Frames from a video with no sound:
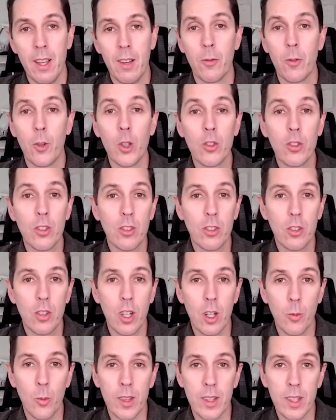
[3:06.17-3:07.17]
First, it
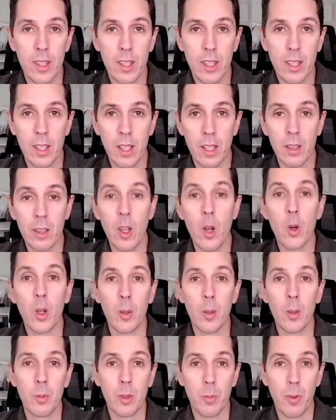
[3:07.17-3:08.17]
started with the
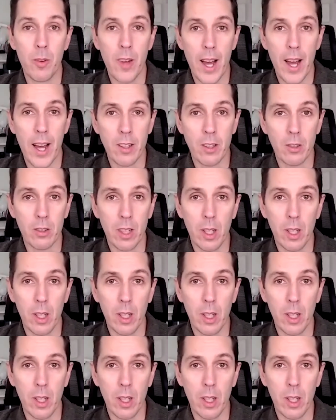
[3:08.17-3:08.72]
locums providers.